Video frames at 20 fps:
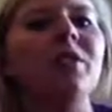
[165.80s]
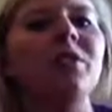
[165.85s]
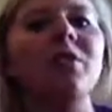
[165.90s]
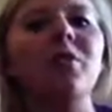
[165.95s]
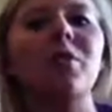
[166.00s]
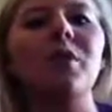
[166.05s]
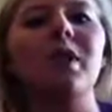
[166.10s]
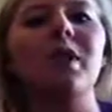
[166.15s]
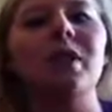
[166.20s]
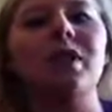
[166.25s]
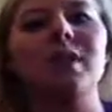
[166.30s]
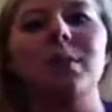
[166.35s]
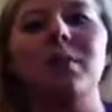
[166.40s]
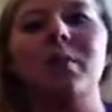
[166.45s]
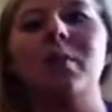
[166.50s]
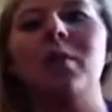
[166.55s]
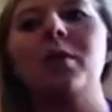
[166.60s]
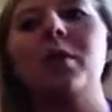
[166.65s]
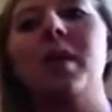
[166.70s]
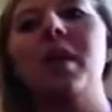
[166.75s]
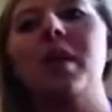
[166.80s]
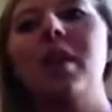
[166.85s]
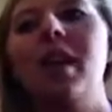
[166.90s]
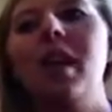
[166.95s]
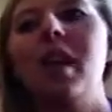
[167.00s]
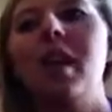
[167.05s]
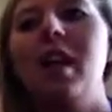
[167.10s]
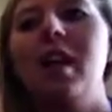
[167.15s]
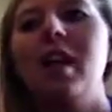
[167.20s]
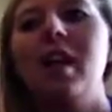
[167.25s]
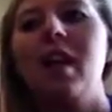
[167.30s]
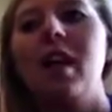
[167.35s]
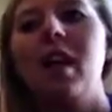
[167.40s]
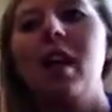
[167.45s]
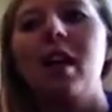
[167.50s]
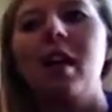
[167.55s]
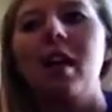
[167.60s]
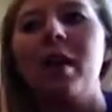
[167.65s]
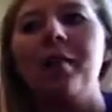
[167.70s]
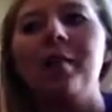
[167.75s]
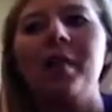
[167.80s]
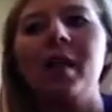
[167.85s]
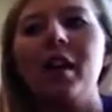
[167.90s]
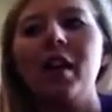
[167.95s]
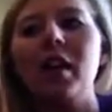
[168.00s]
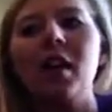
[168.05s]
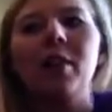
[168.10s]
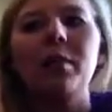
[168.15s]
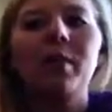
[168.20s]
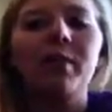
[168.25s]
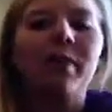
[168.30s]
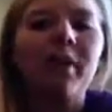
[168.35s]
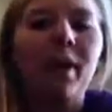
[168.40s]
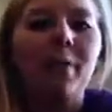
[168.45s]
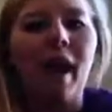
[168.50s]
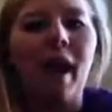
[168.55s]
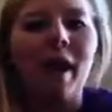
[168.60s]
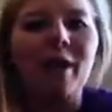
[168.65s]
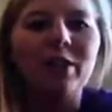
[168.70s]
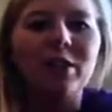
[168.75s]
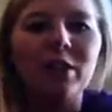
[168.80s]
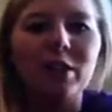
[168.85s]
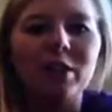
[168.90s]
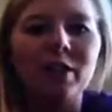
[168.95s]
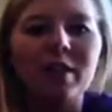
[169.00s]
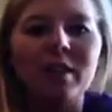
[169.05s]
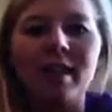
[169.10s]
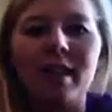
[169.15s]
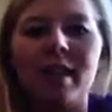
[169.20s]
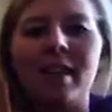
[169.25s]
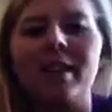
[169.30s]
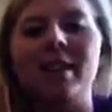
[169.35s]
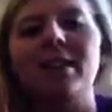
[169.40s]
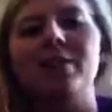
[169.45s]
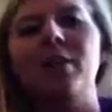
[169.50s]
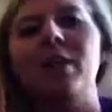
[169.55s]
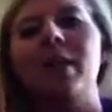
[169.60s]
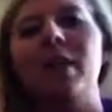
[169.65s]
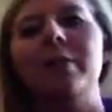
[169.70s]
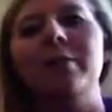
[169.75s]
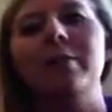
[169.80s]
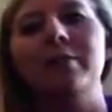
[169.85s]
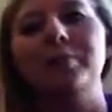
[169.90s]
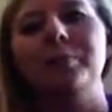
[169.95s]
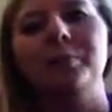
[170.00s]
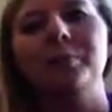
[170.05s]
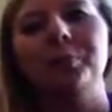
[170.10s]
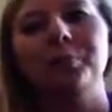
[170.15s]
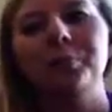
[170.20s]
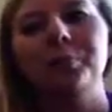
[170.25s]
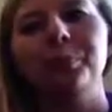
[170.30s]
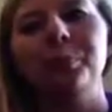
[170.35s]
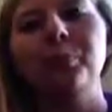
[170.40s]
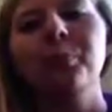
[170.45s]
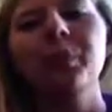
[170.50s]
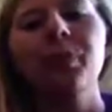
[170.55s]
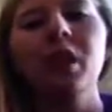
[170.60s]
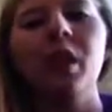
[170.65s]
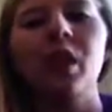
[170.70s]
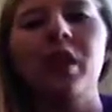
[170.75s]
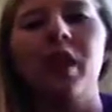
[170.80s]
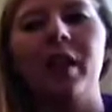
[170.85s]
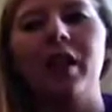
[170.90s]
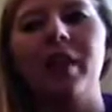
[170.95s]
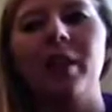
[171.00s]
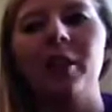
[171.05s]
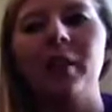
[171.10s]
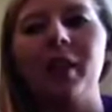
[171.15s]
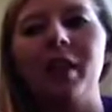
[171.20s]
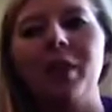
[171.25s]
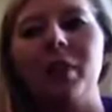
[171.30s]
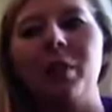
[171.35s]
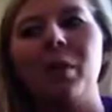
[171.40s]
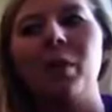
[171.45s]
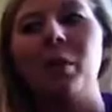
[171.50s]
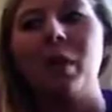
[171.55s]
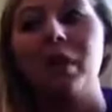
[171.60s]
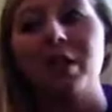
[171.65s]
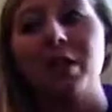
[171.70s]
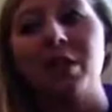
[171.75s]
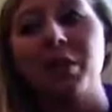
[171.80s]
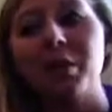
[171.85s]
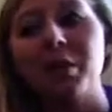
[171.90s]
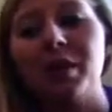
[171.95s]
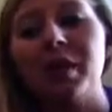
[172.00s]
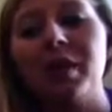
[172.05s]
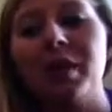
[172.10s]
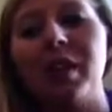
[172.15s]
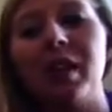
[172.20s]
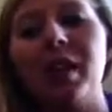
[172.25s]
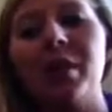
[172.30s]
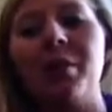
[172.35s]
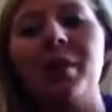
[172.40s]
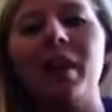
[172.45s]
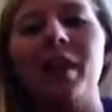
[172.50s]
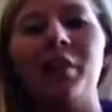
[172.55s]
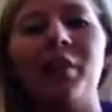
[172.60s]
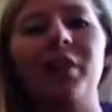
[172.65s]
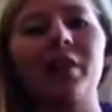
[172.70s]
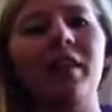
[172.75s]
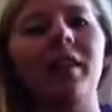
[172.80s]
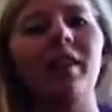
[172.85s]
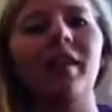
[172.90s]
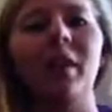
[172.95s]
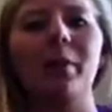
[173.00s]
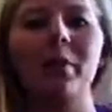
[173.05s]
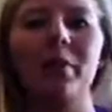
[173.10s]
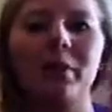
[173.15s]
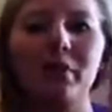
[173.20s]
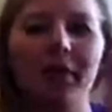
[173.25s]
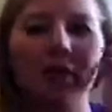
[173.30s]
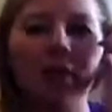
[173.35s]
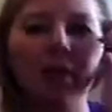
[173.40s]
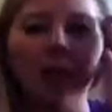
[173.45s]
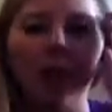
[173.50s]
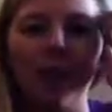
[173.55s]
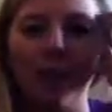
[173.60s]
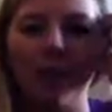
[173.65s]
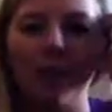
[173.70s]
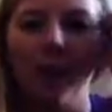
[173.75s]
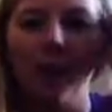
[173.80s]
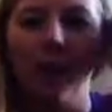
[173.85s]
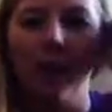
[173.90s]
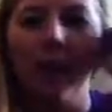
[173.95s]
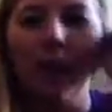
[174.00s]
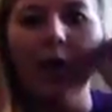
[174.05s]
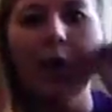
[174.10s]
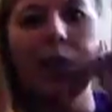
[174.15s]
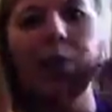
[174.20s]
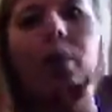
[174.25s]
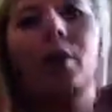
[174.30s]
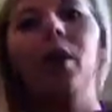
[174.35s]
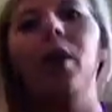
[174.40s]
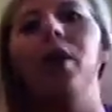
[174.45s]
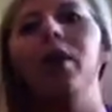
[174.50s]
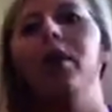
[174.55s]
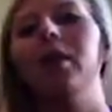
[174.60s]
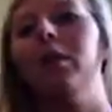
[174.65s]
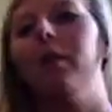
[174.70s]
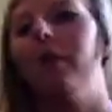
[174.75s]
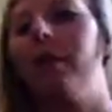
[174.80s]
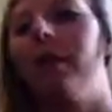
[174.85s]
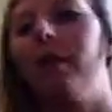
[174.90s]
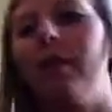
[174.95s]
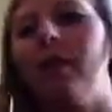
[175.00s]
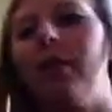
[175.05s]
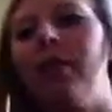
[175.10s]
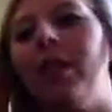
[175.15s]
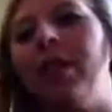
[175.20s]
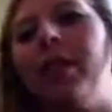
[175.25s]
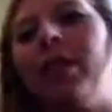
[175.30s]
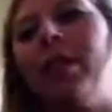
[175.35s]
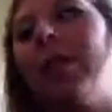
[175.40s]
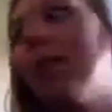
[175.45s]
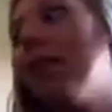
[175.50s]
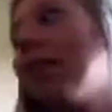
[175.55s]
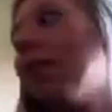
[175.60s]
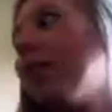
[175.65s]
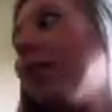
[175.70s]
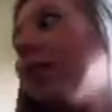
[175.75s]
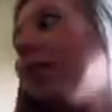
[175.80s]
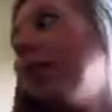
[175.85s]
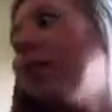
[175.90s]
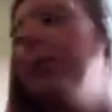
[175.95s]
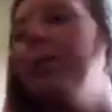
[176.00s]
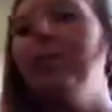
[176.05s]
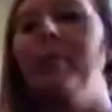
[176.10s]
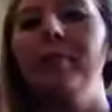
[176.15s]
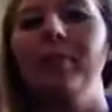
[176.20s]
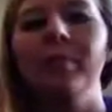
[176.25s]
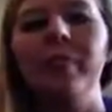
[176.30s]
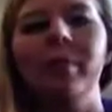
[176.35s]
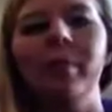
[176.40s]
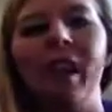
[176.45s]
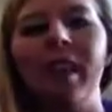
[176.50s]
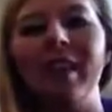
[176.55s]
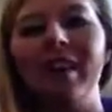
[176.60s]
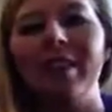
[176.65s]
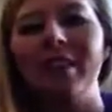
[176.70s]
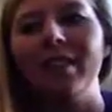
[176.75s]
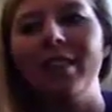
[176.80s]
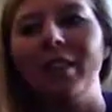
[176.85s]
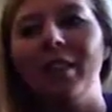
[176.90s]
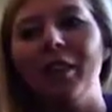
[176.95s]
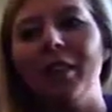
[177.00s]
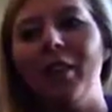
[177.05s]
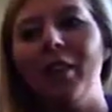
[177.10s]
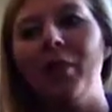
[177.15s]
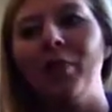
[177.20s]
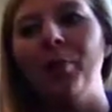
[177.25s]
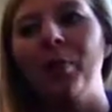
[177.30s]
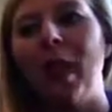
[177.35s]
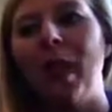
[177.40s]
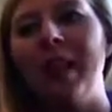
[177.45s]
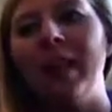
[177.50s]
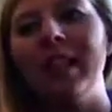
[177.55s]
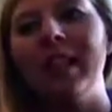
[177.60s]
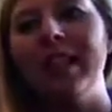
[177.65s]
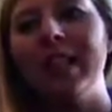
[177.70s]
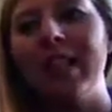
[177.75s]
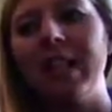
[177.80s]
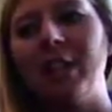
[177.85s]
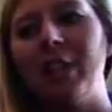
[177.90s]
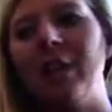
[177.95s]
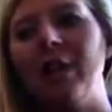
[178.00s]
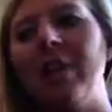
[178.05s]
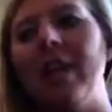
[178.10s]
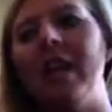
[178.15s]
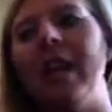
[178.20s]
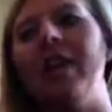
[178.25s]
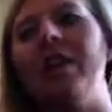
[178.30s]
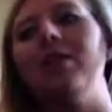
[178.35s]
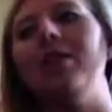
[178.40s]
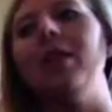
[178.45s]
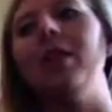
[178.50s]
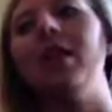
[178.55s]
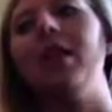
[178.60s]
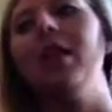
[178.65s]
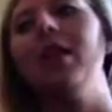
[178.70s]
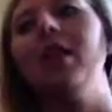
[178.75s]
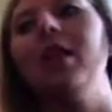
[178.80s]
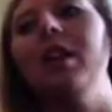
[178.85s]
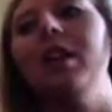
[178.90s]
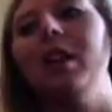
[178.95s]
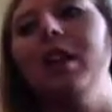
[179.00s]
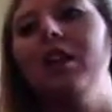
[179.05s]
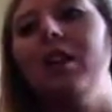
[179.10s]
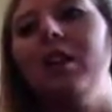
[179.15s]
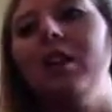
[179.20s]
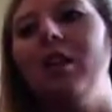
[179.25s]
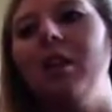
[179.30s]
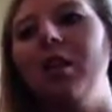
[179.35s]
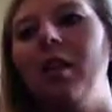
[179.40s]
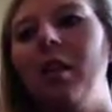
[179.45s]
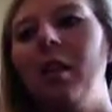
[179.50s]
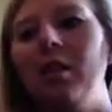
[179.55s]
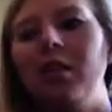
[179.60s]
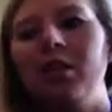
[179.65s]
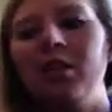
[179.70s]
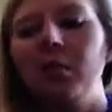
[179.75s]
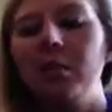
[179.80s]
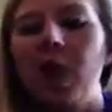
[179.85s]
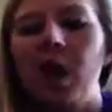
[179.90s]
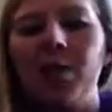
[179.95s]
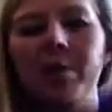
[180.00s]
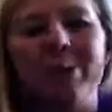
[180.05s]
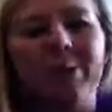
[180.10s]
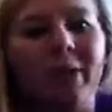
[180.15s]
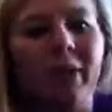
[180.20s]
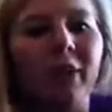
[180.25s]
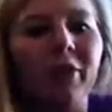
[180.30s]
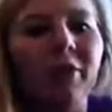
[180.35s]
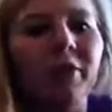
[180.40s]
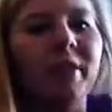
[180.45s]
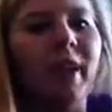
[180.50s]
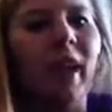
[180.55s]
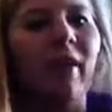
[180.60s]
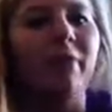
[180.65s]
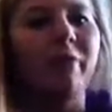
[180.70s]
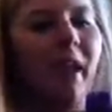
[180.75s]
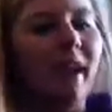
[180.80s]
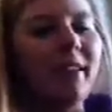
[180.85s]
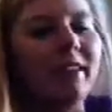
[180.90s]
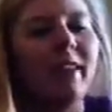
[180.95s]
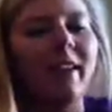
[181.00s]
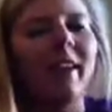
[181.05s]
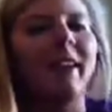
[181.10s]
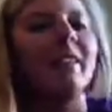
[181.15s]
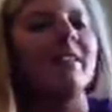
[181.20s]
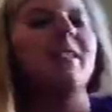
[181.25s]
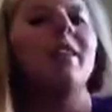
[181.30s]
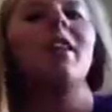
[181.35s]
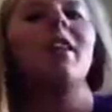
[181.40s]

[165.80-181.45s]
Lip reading: to do things that we were with. A couple of them had certain days but that they really wouldn't want to do anything, but I feel like that was just kind of a part of their, not necessarily their body deteriorating, but sometimes we all just have bad days,